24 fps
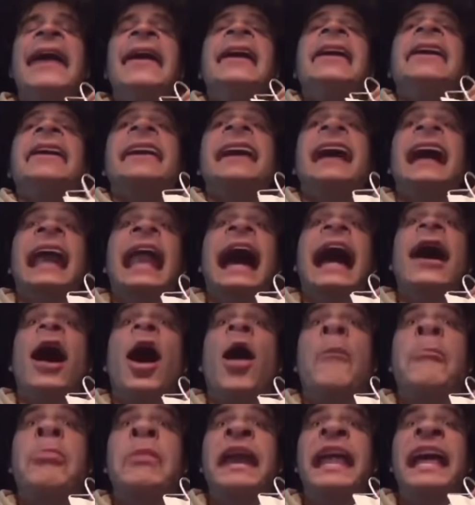Can I
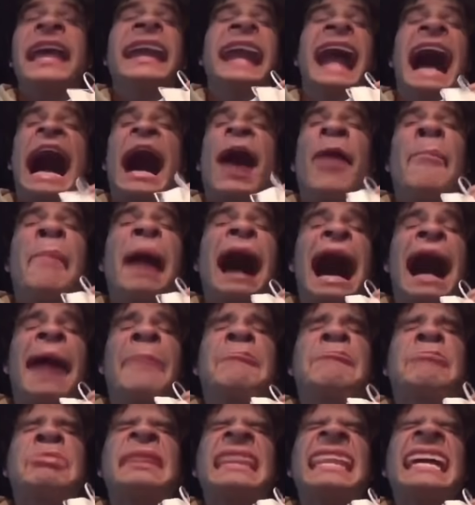open it now,
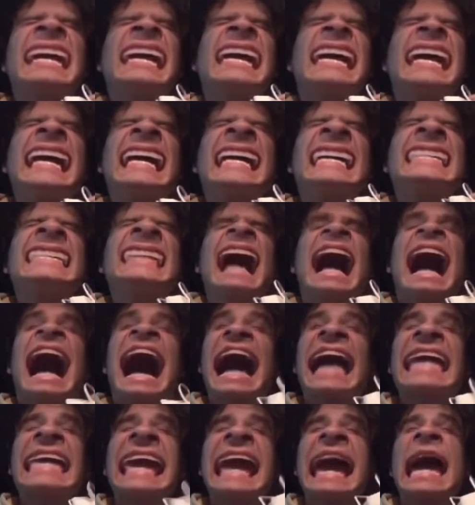Mom, please?
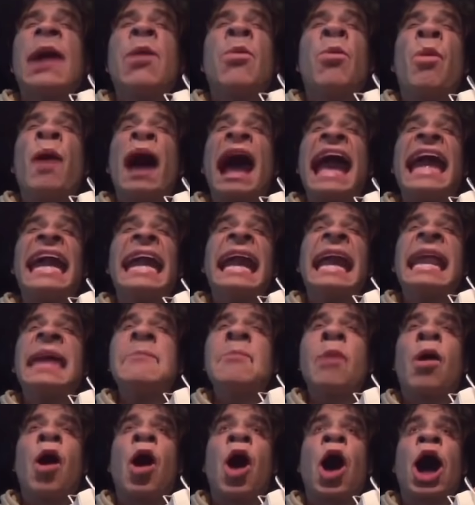I can't wait
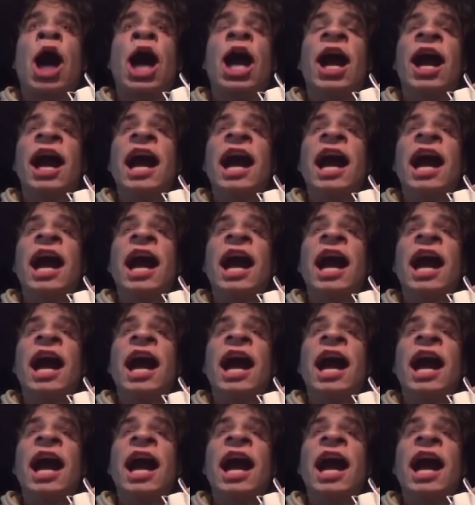anymore.